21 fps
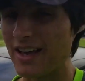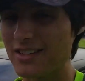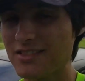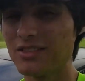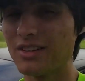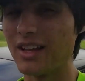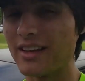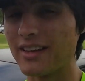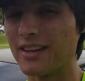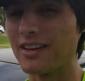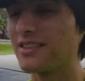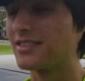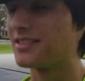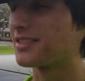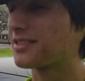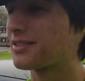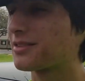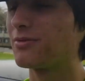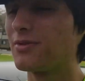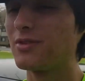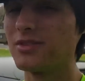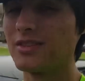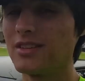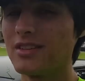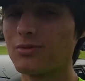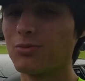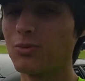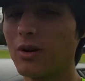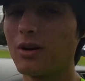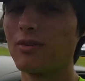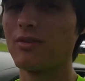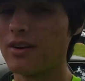still like it because it's confusing. It's
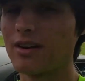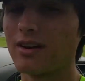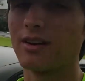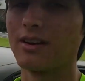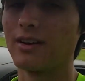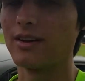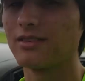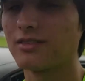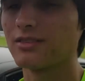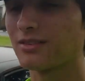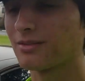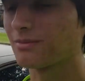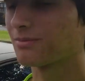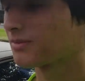one of a kind.